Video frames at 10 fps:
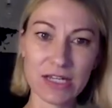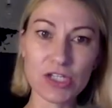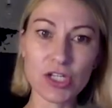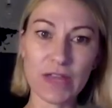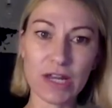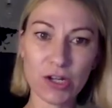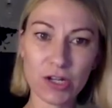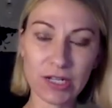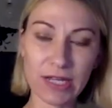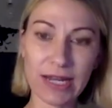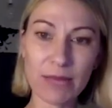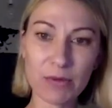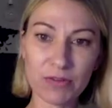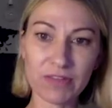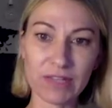So, they look at a number
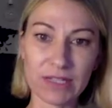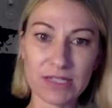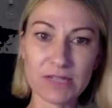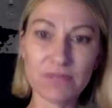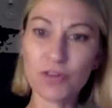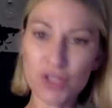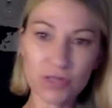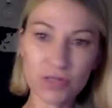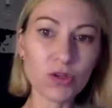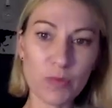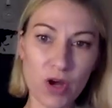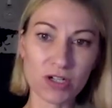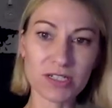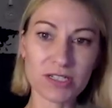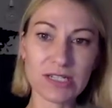of things. First of all, your
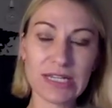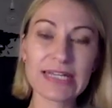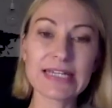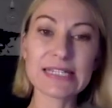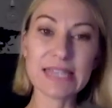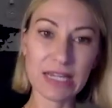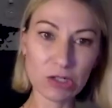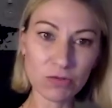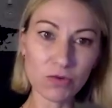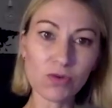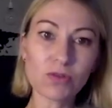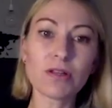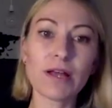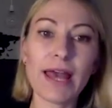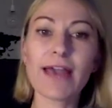marks. Second of
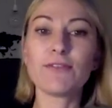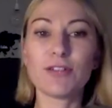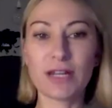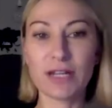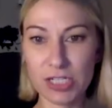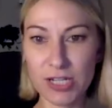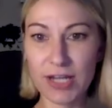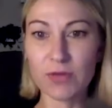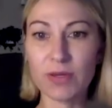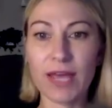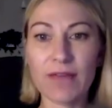all, have you done any shadowing?